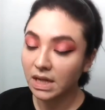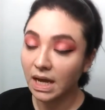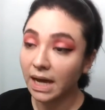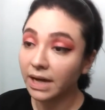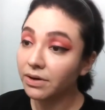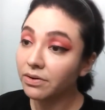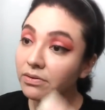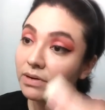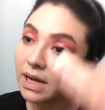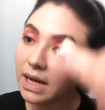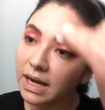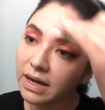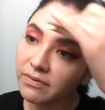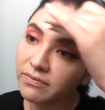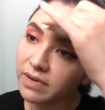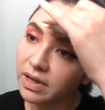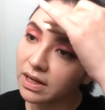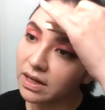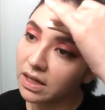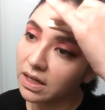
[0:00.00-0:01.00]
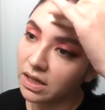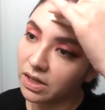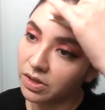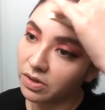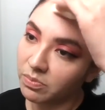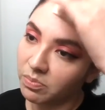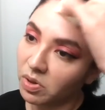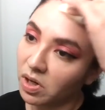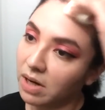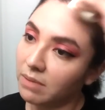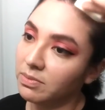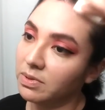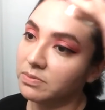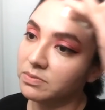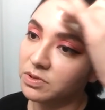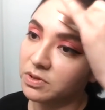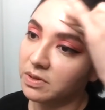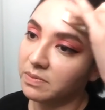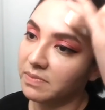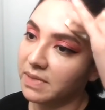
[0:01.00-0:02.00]
I don't have any other
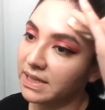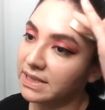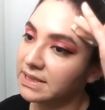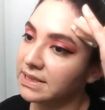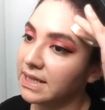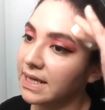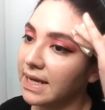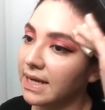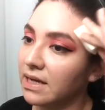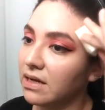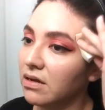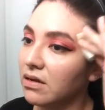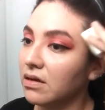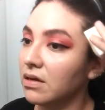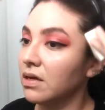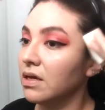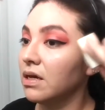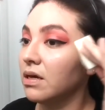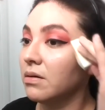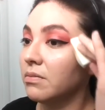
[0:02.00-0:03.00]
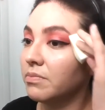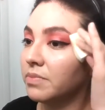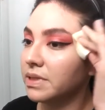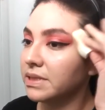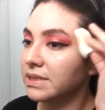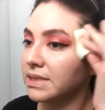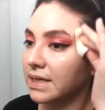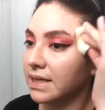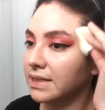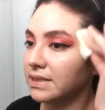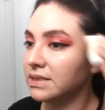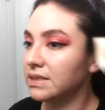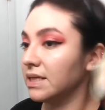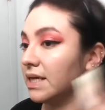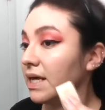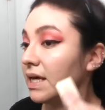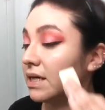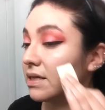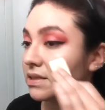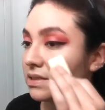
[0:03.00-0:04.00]
problems with my skin besides
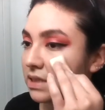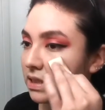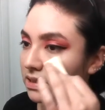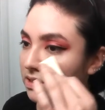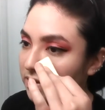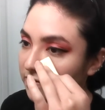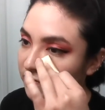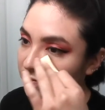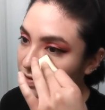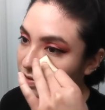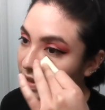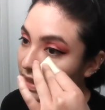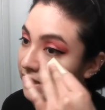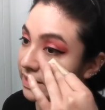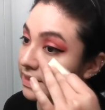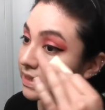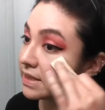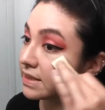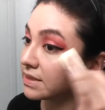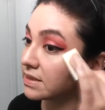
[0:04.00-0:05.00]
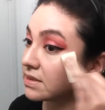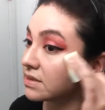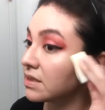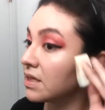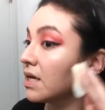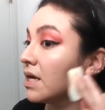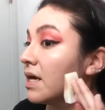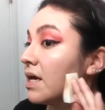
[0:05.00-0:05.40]
excessive dryness.